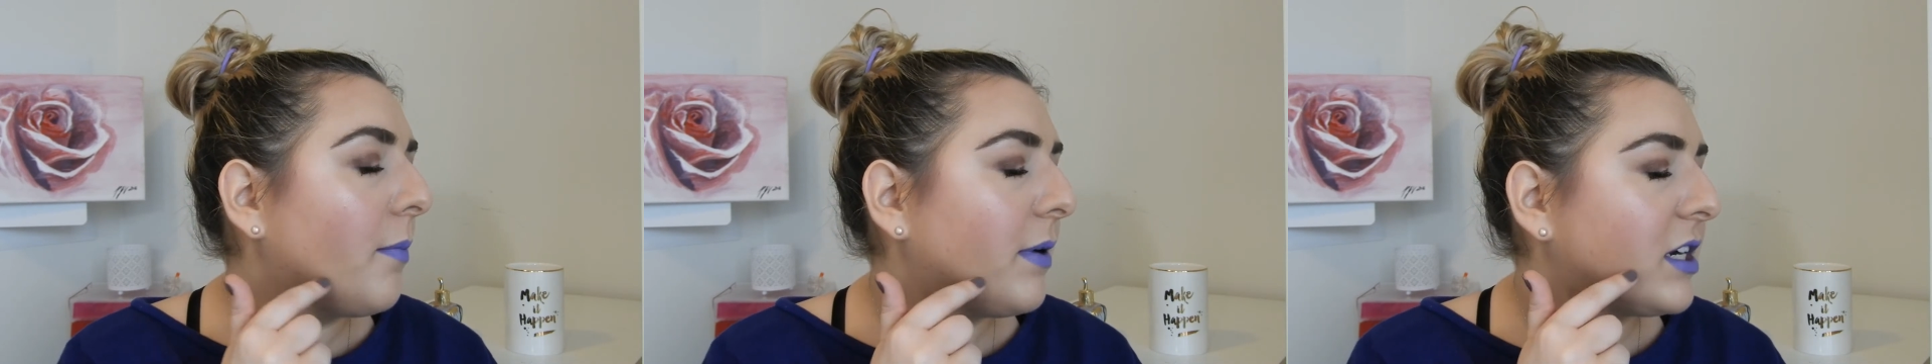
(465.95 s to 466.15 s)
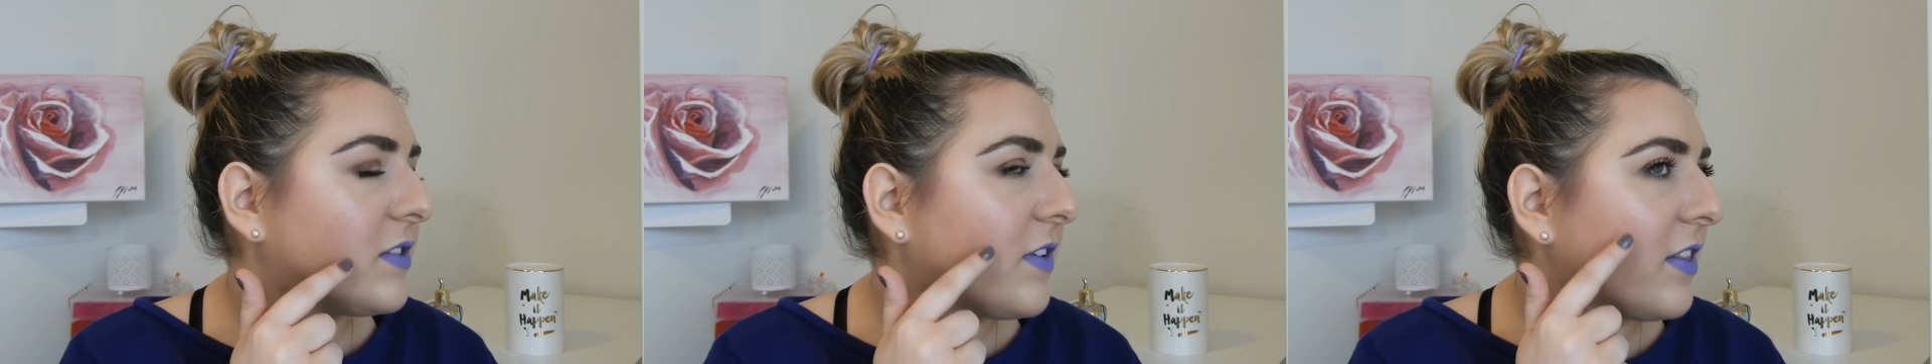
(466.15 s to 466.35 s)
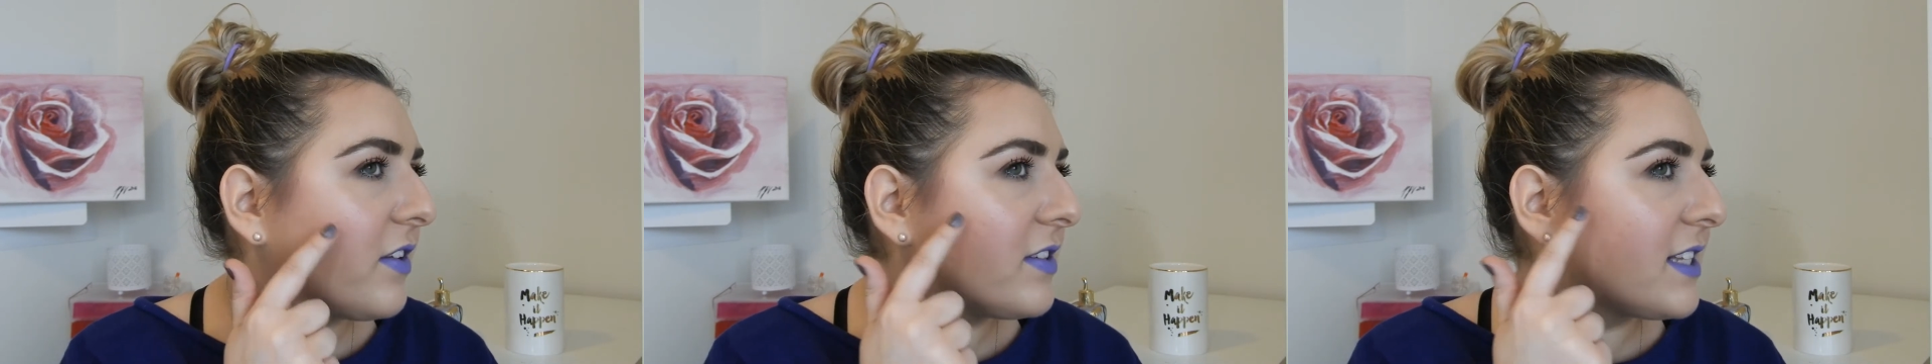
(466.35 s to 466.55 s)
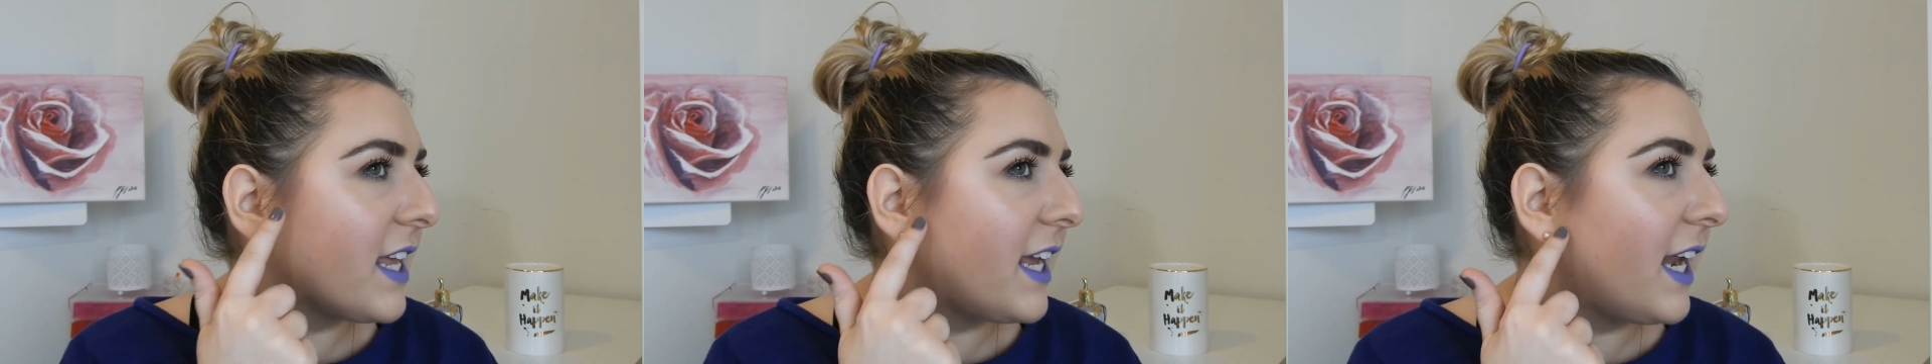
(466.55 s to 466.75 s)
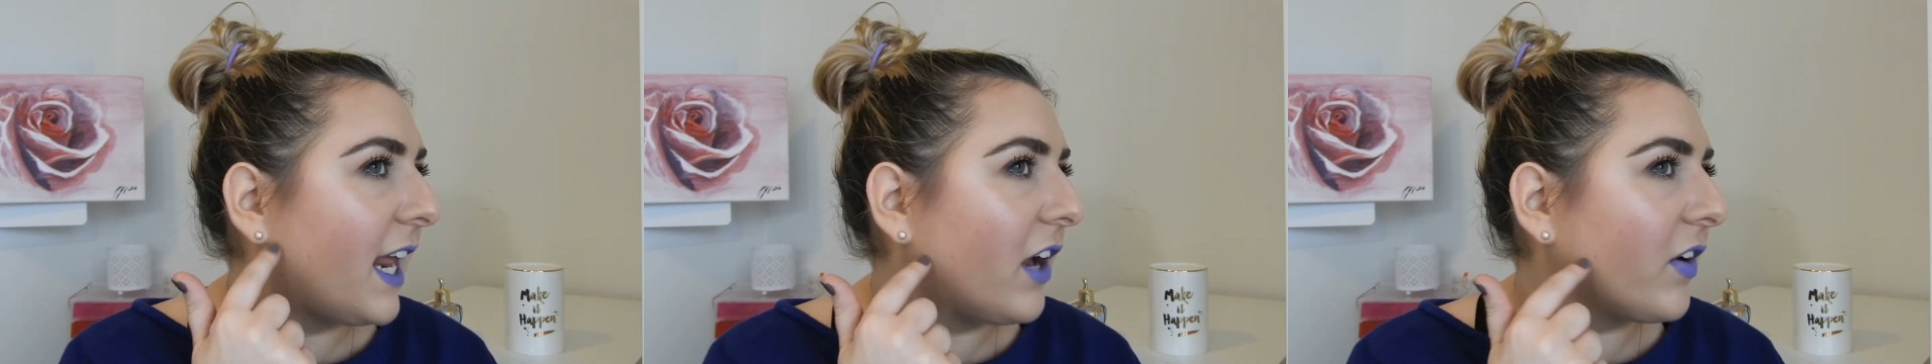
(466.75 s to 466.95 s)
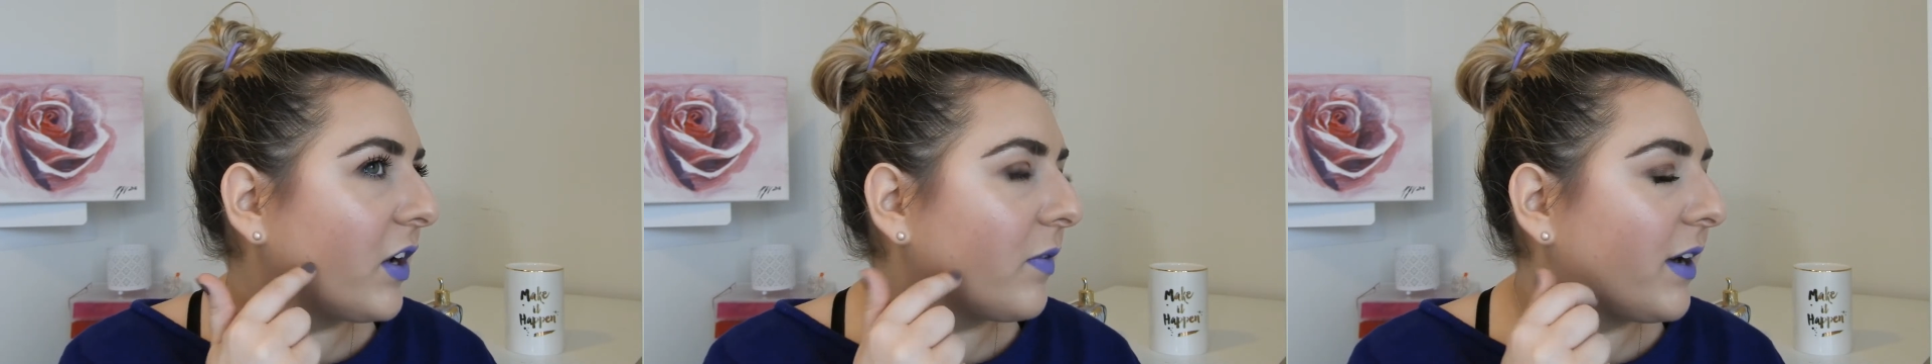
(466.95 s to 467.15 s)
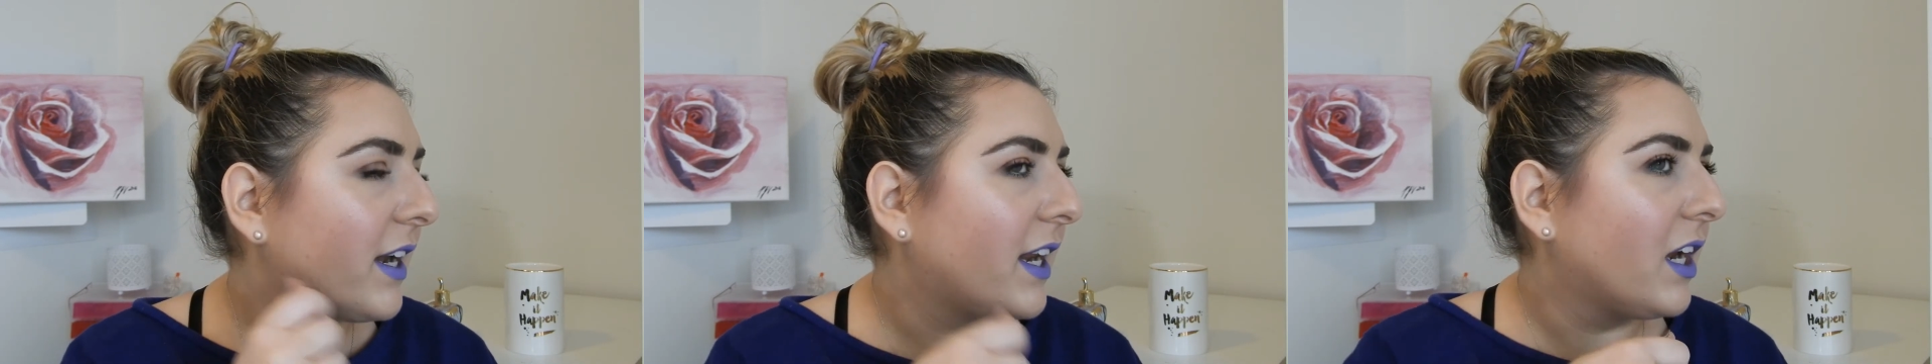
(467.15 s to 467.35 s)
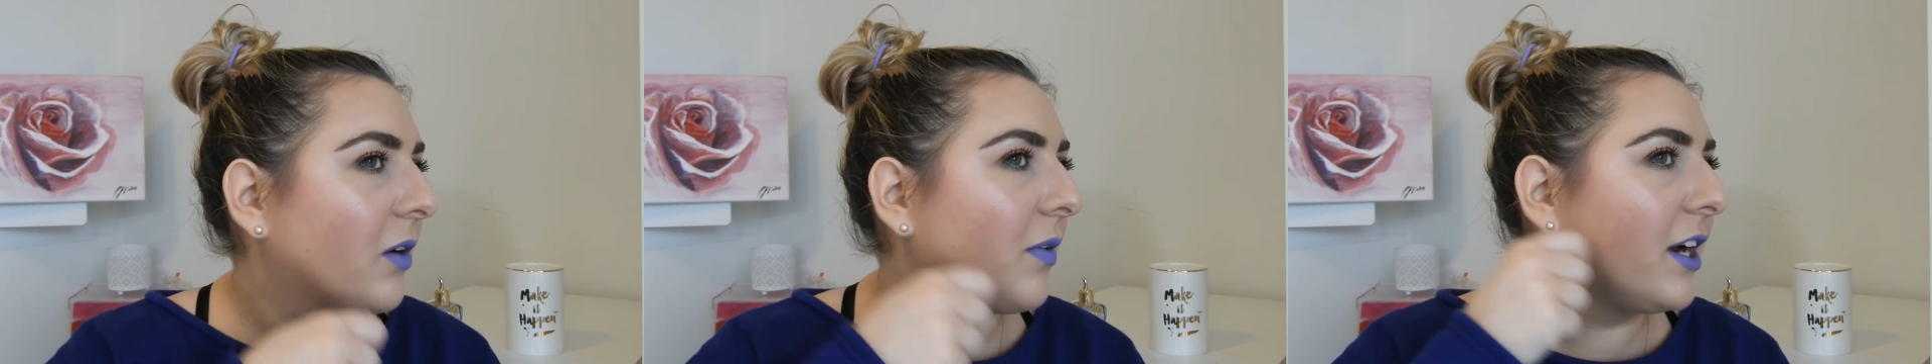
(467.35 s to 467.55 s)
but I just found there's like an area
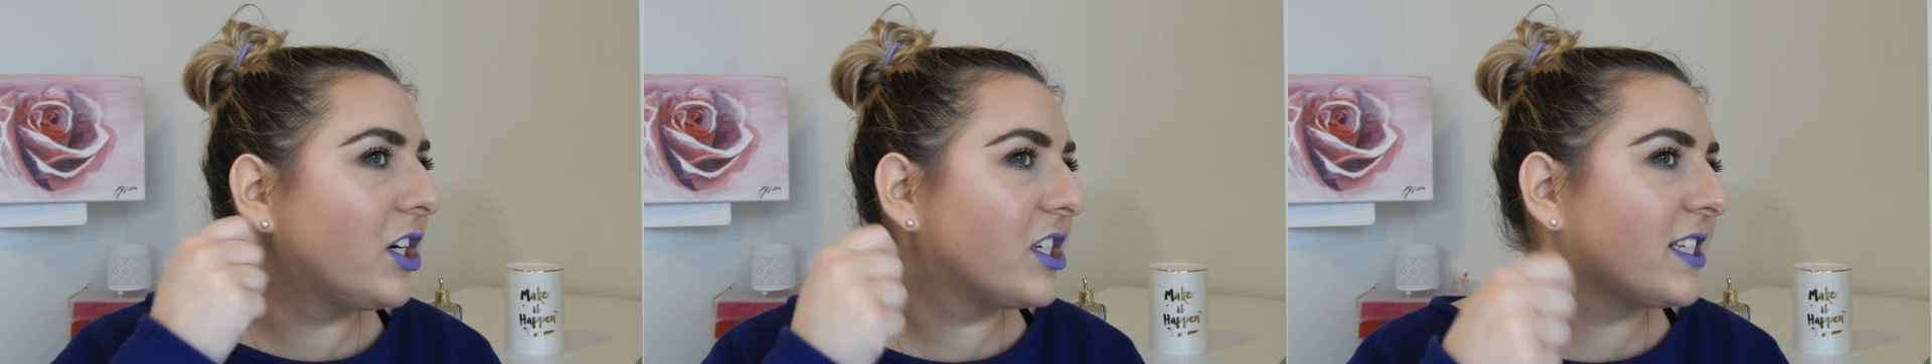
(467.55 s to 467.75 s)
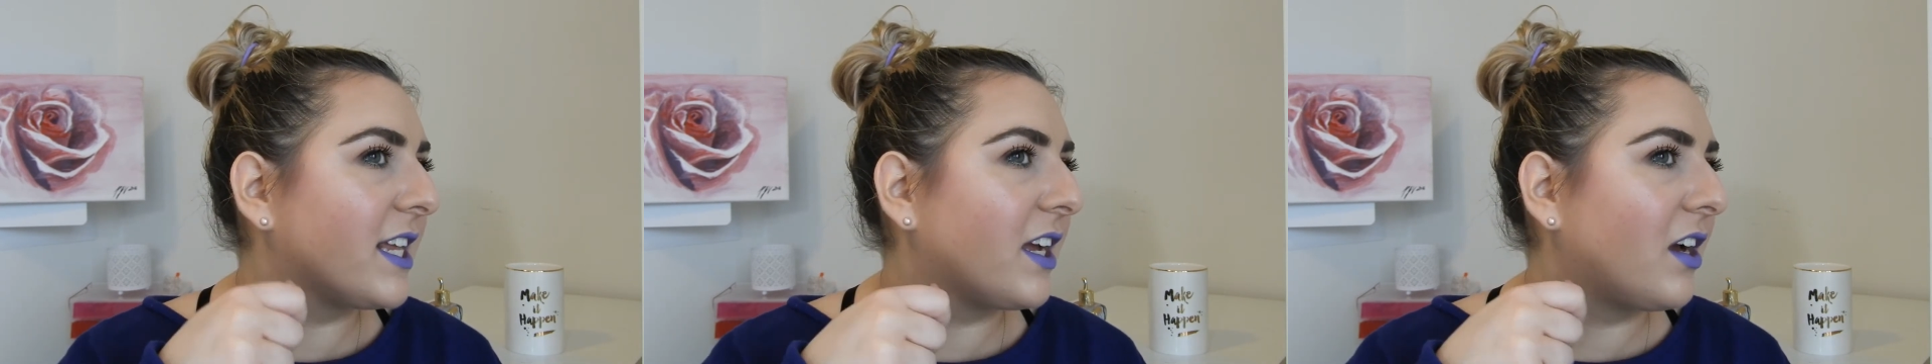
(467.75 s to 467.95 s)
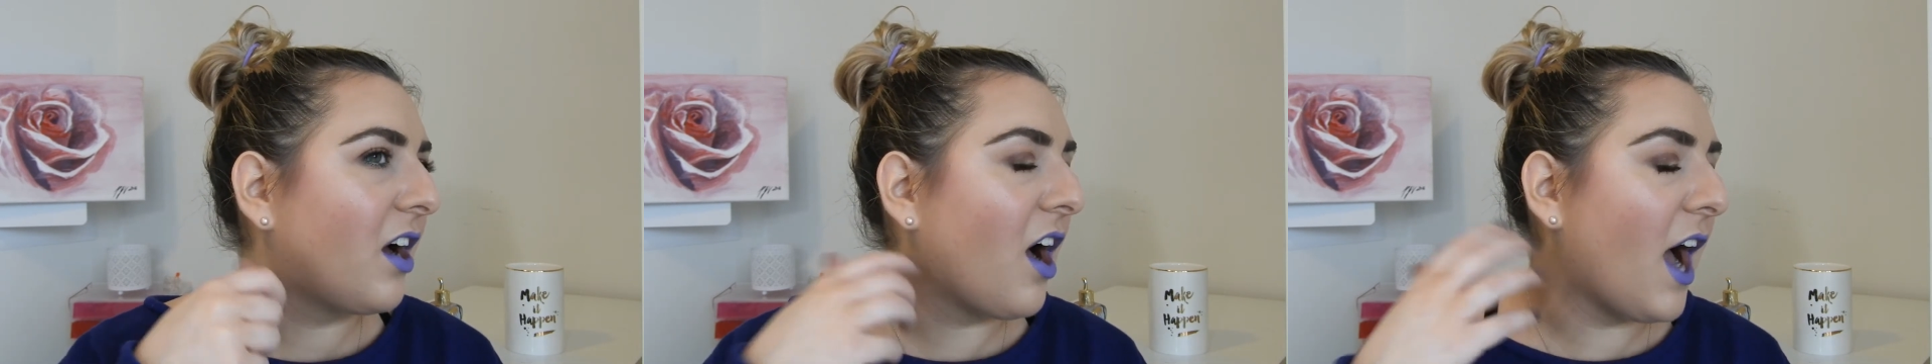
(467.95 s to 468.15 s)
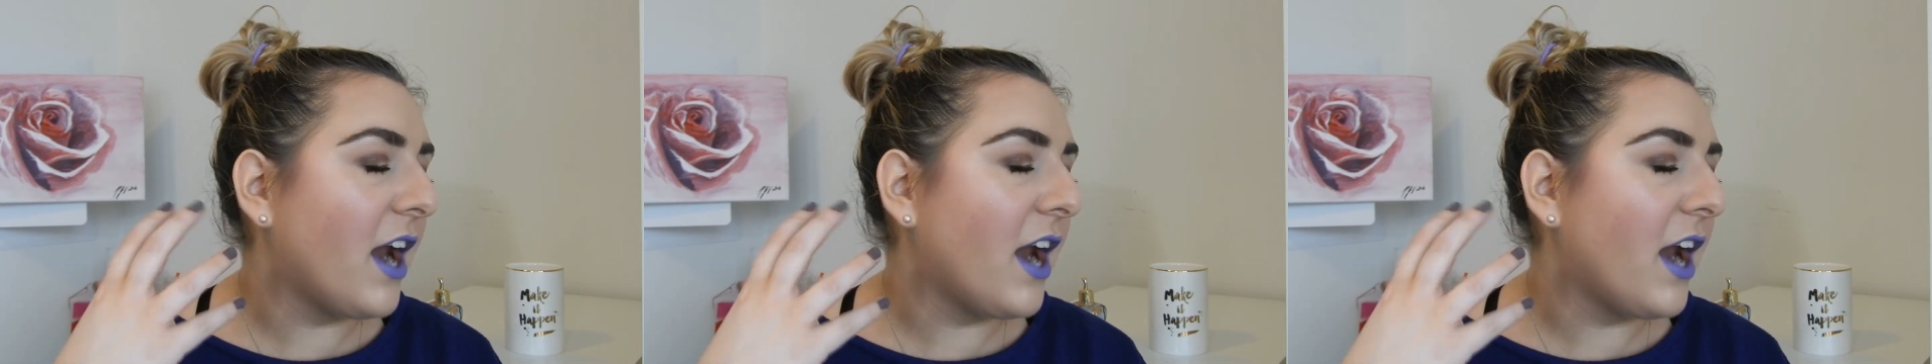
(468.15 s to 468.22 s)
right here where I just like,